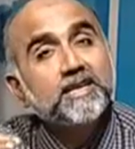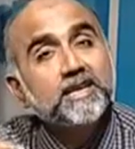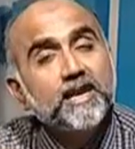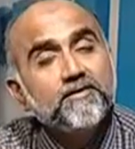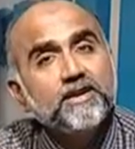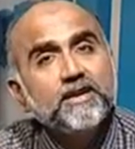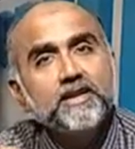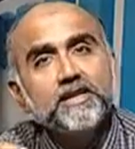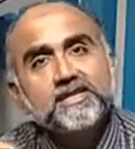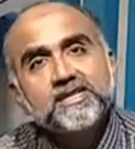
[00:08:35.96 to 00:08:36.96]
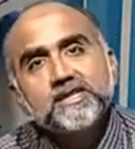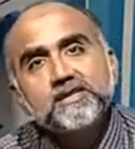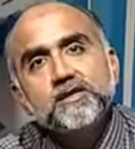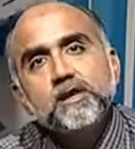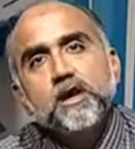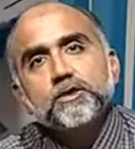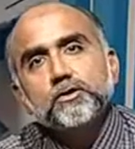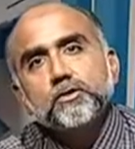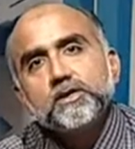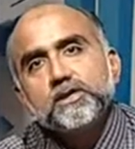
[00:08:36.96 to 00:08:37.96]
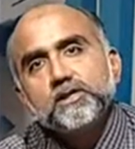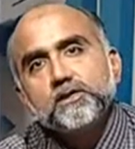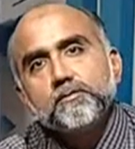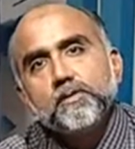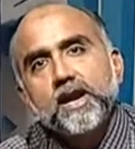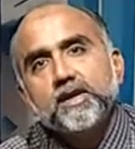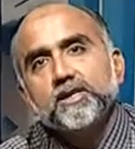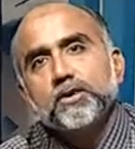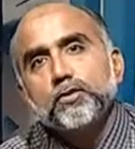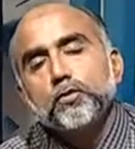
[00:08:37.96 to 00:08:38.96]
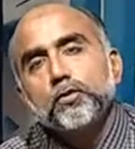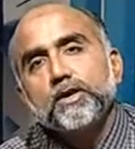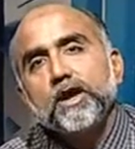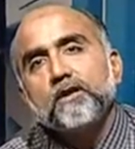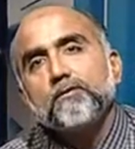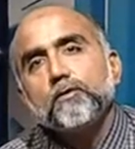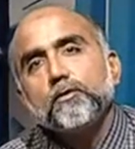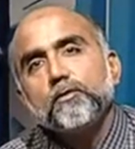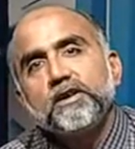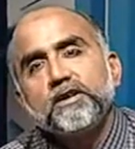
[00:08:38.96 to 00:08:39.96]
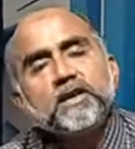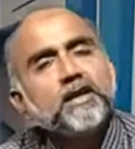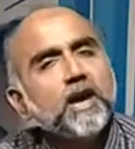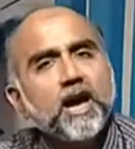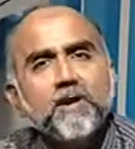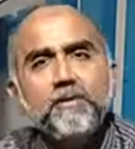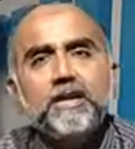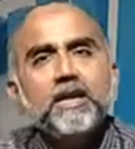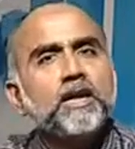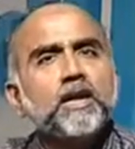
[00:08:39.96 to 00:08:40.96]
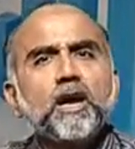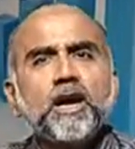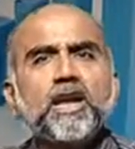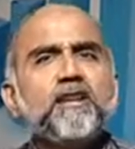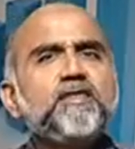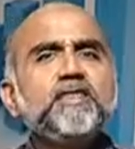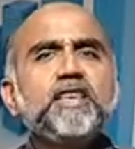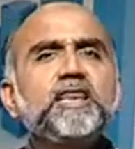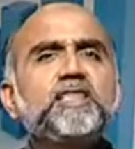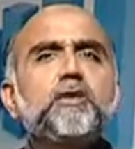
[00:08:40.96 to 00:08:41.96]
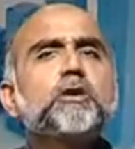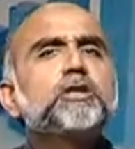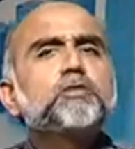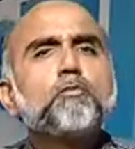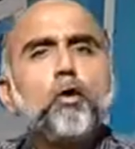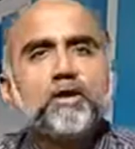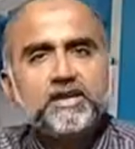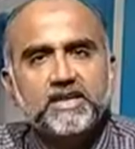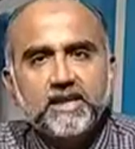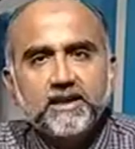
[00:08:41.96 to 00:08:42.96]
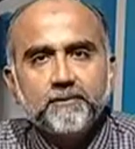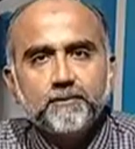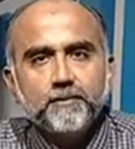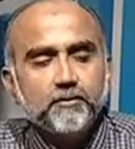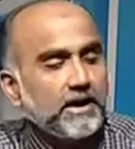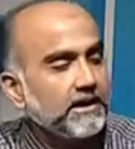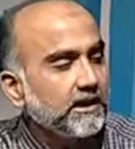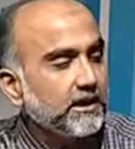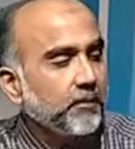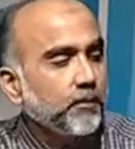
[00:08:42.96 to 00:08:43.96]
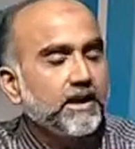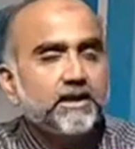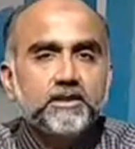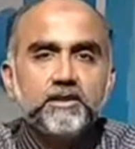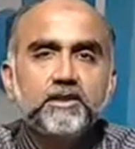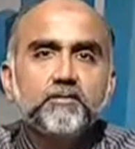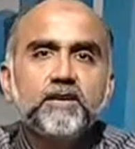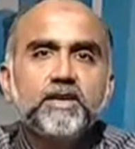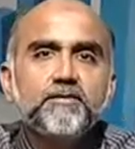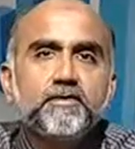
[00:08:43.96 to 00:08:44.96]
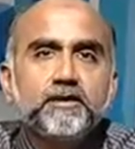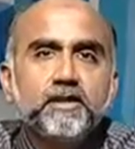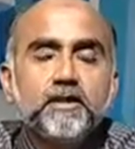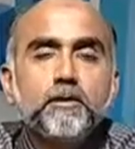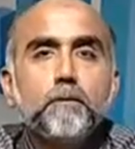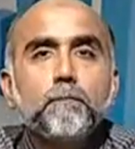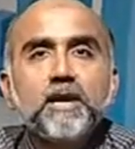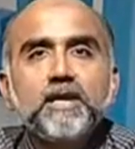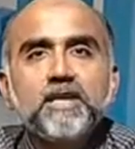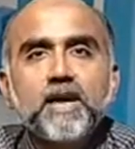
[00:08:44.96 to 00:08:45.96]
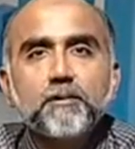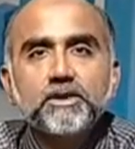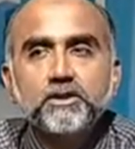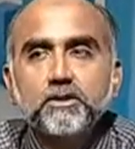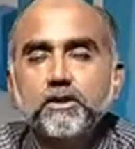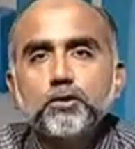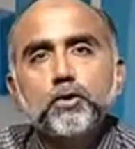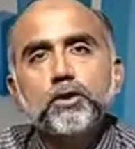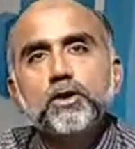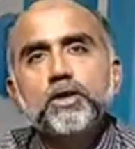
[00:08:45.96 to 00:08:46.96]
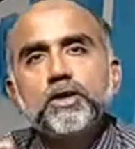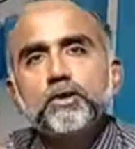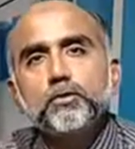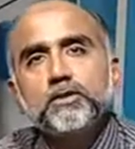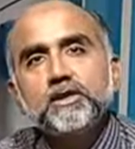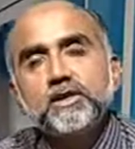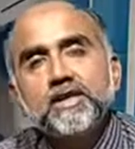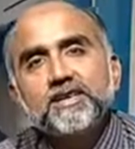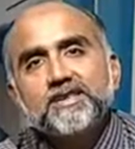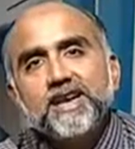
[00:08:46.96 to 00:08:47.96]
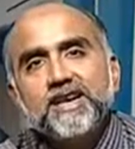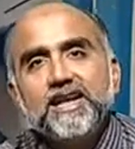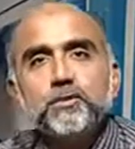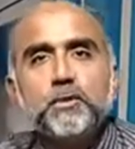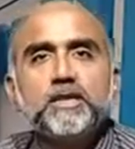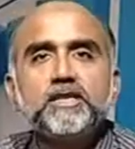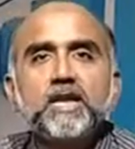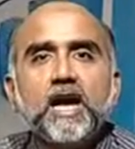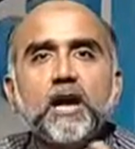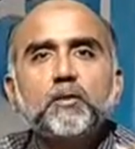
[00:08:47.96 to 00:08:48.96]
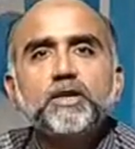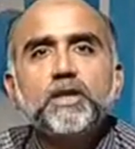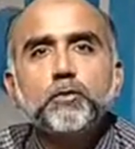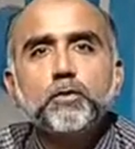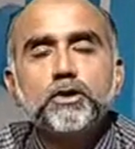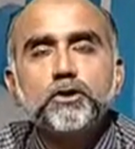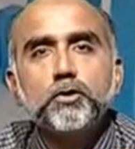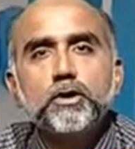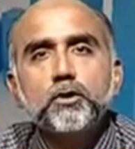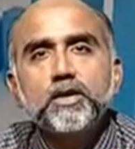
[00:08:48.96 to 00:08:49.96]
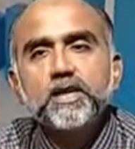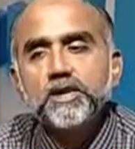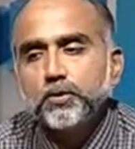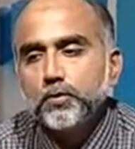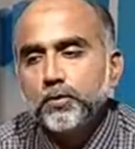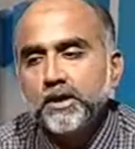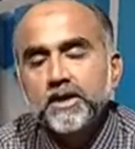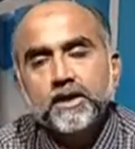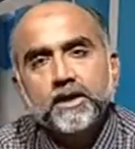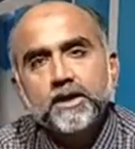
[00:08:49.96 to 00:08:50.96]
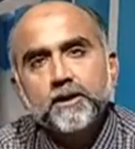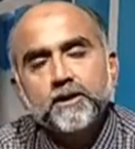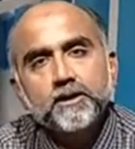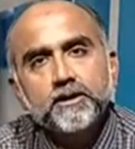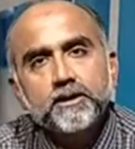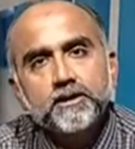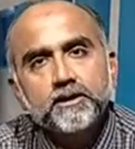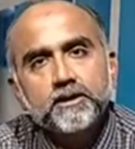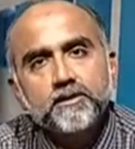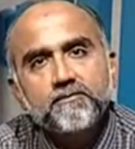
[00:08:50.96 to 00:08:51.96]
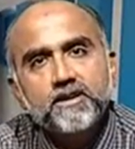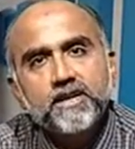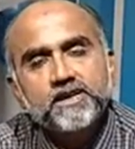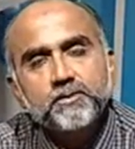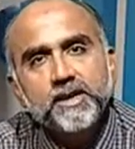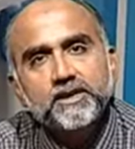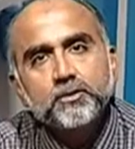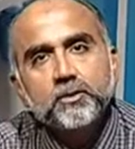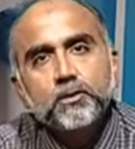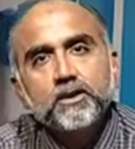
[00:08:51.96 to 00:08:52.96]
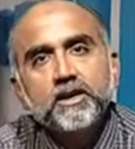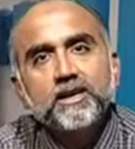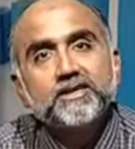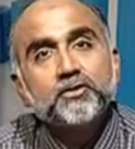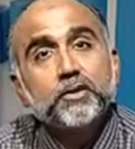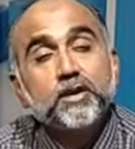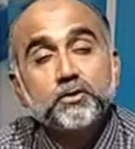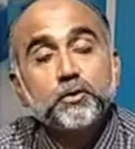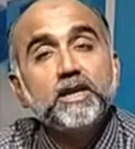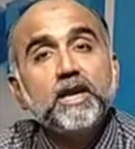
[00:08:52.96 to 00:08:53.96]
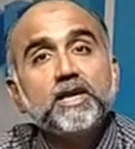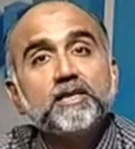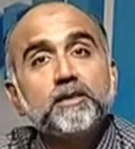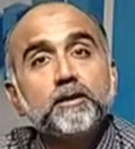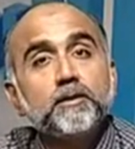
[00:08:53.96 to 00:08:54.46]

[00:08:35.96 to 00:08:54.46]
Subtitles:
giving a certain task to a certain manager who can fulfill. I mean, everything is on a smaller scale, right? Whereas this very first thing, multidimensional, you're looking into the inside as well as the outside world. You are looking into the different aspects. You are looking as well as